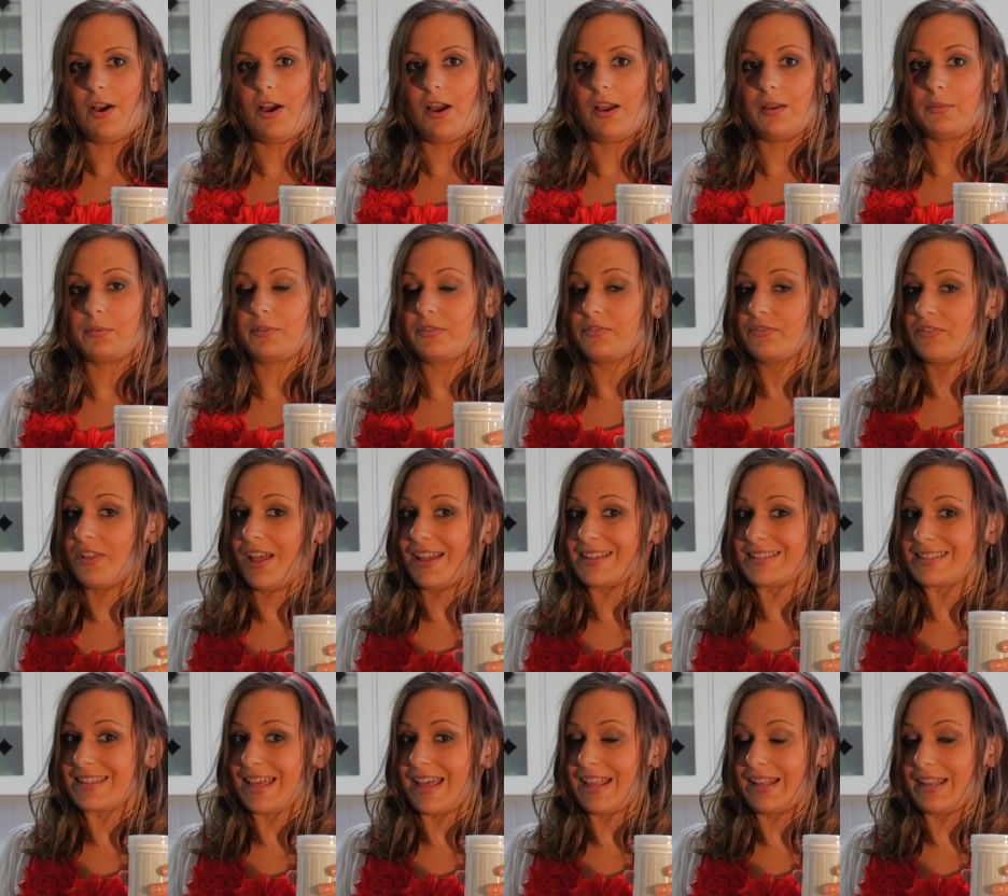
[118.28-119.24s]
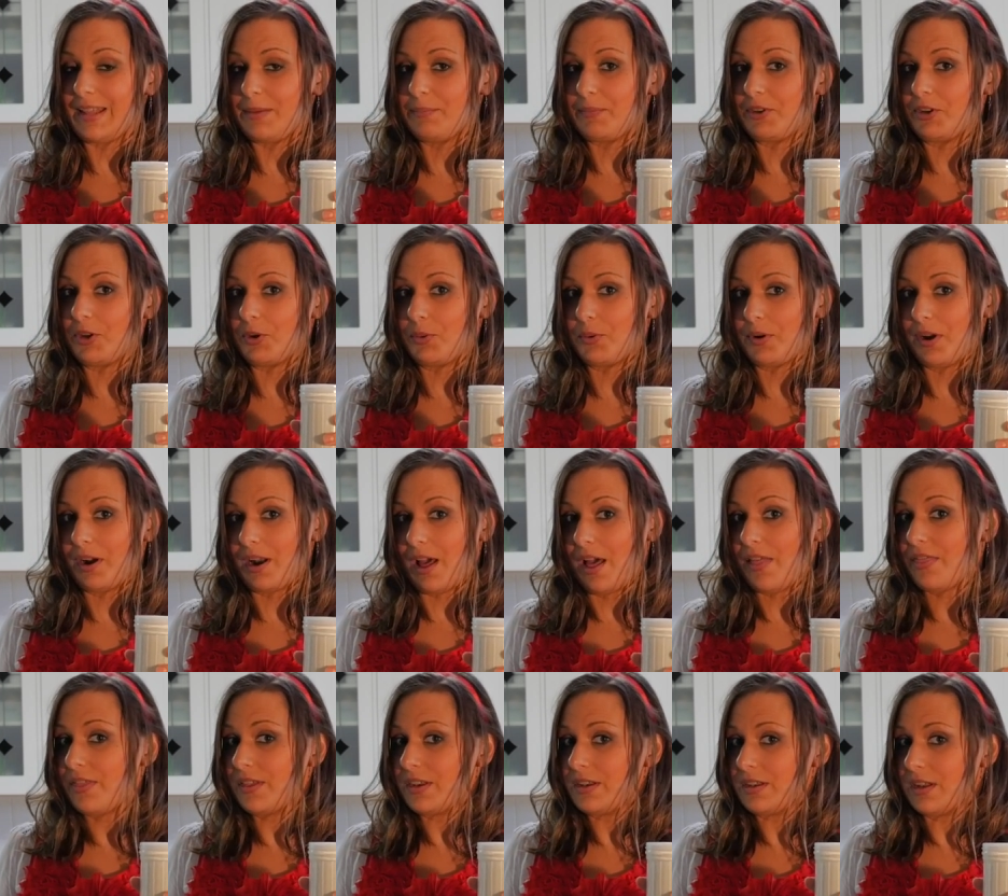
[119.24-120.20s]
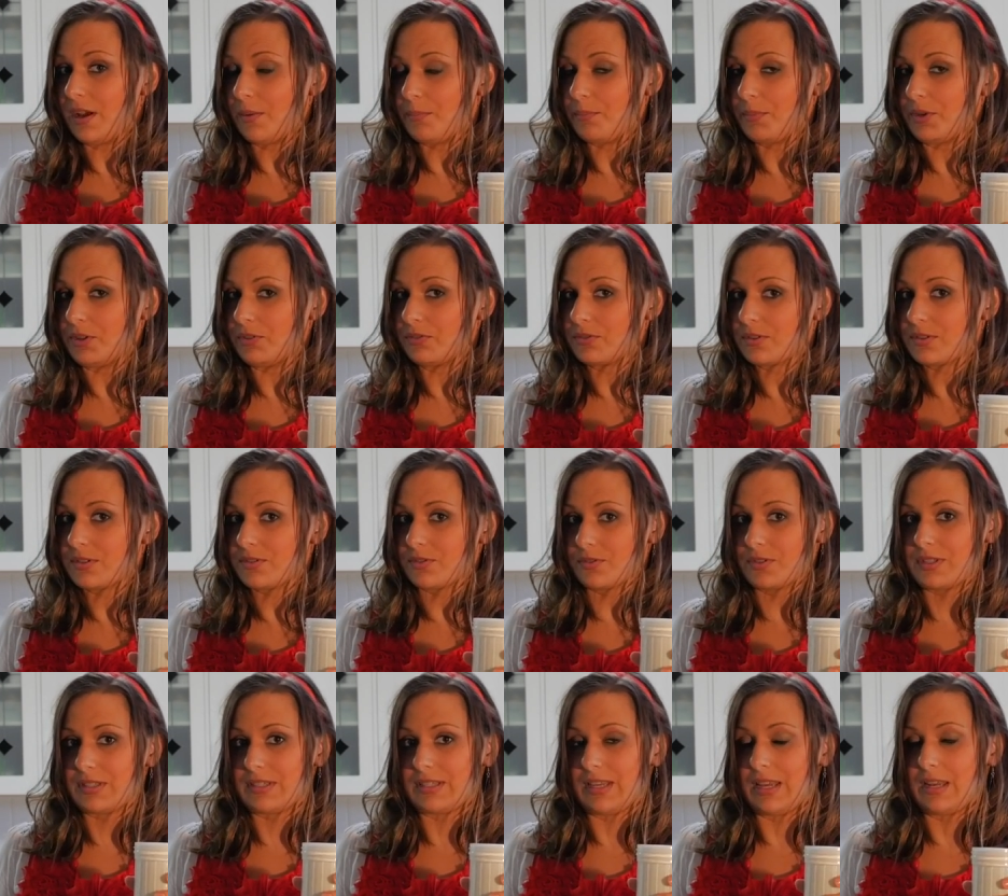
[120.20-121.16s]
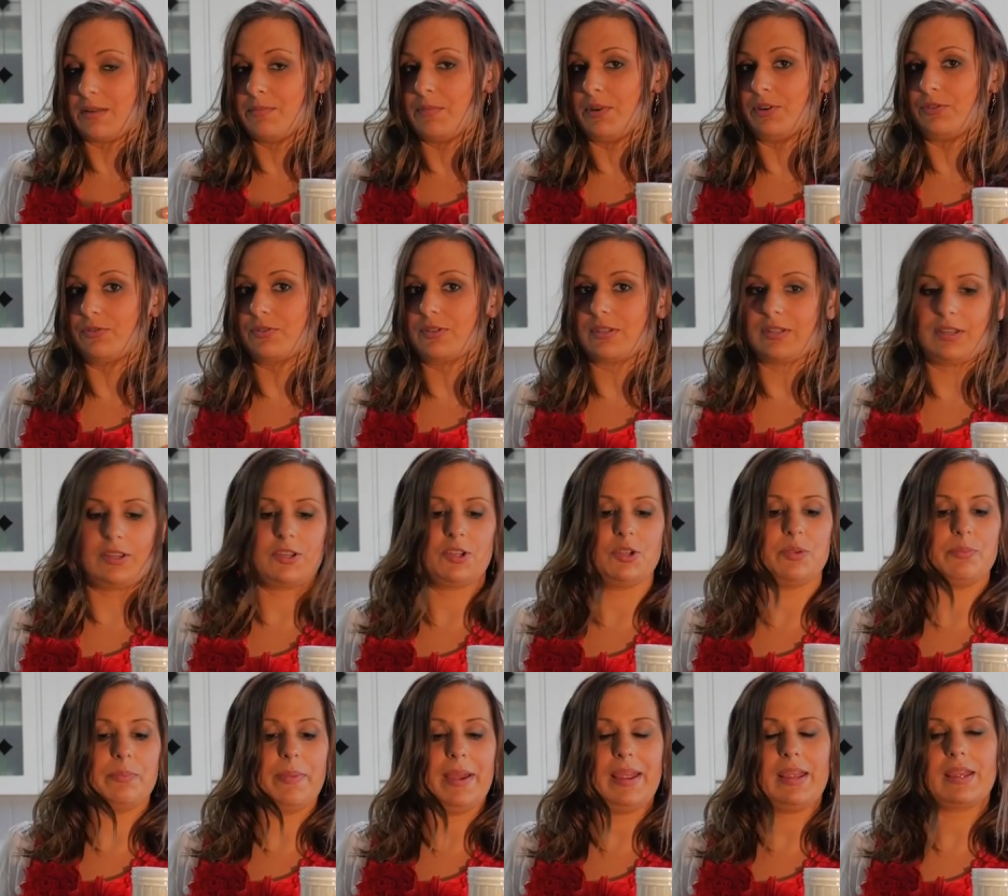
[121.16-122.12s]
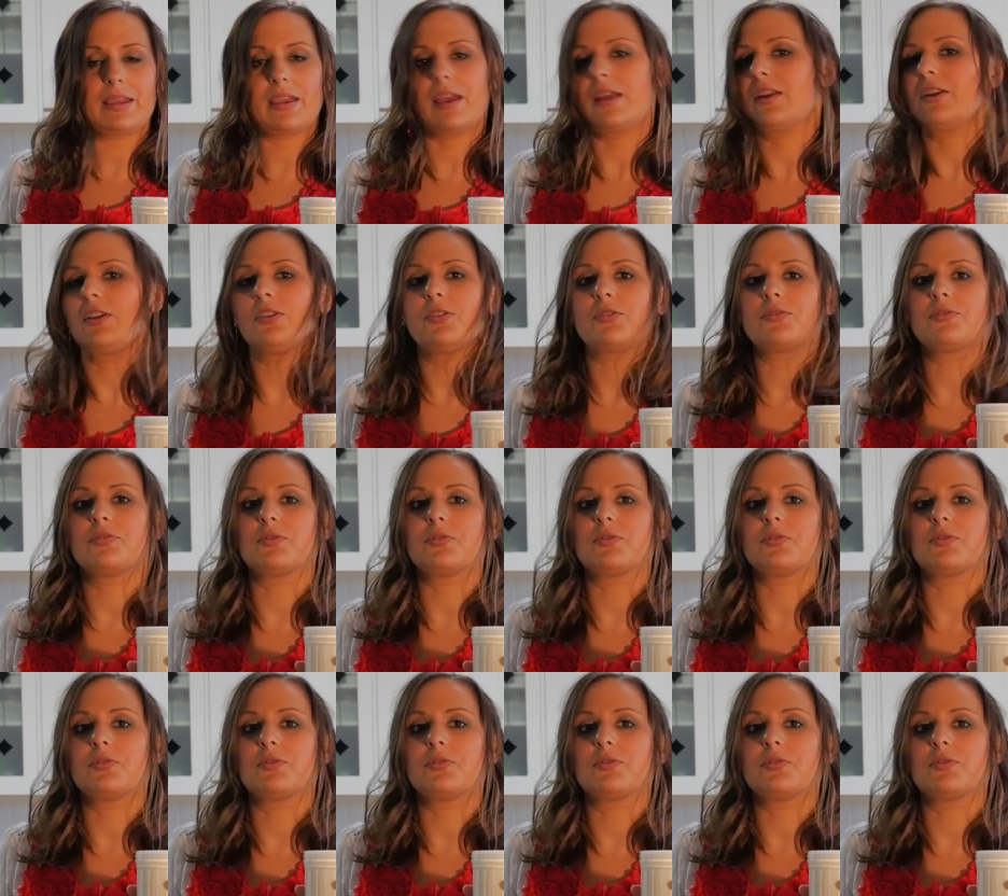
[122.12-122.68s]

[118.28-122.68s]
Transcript: Hope you've liked that. Let me know what other nut milks or seed milks that you make, and I look